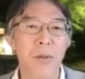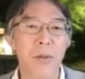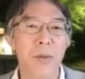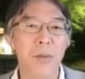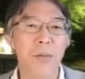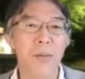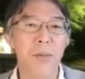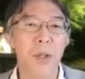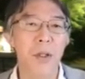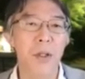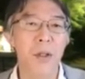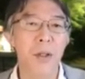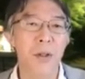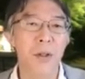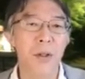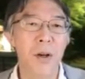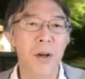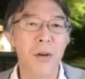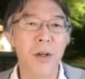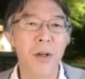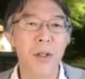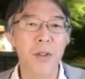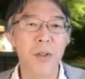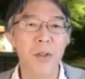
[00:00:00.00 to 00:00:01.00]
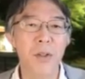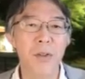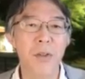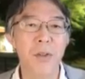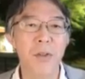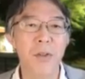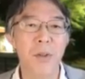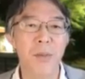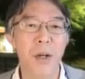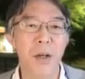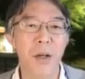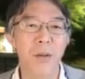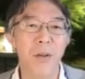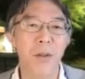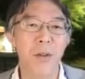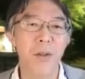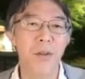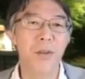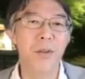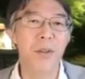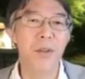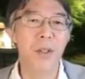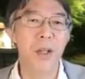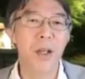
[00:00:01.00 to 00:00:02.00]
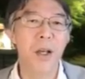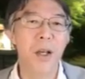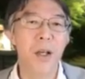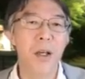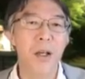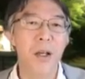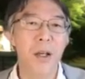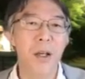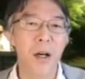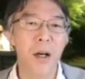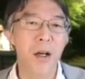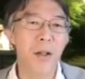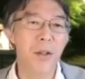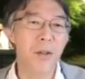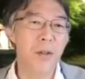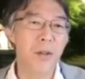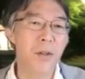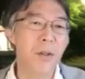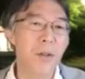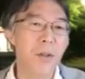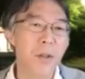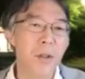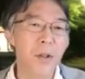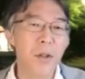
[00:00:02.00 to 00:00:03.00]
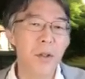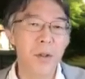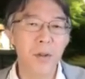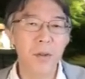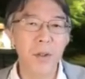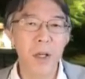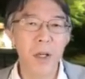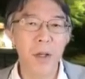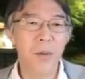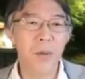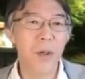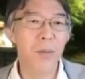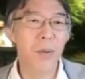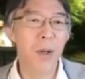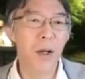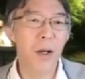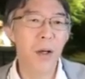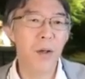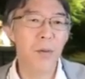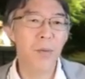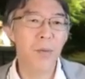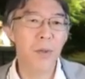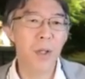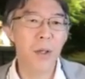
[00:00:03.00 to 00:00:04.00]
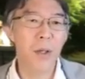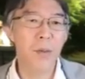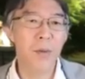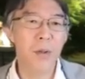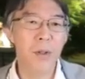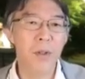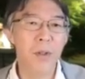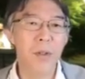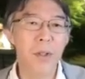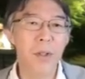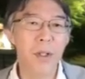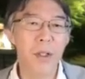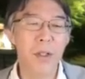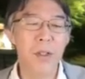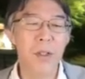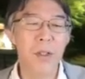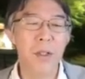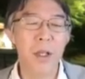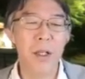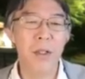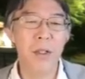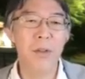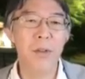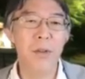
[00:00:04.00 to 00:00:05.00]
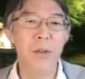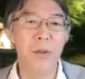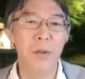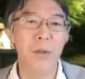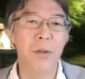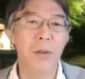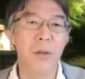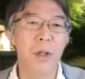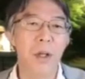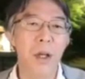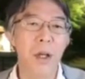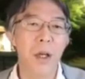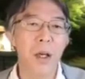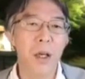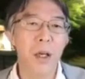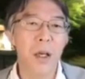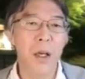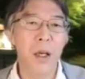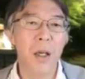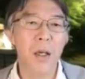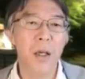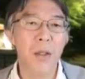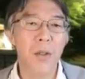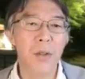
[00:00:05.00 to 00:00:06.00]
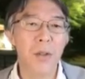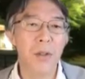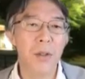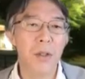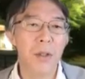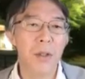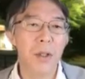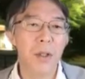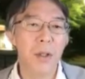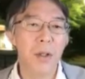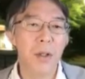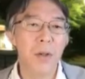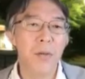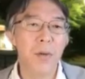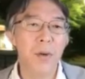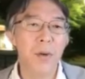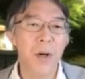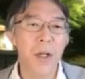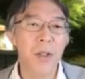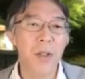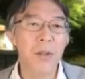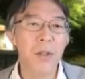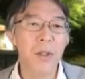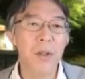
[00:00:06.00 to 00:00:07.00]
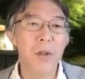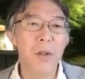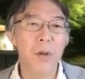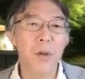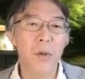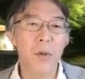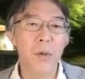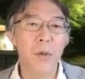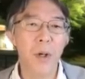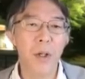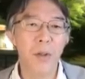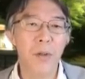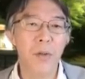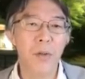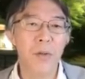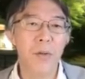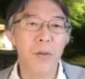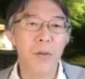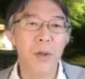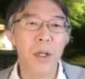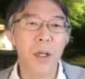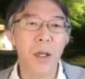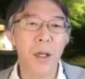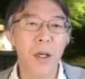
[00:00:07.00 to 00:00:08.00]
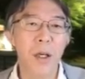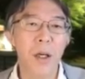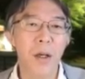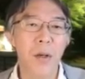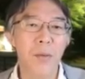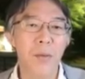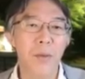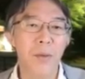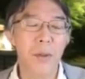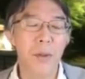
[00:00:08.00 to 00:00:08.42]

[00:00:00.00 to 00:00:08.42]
I mean, the directions of arrows on every pair of neighboring sides cancel. And for S equal 1, we have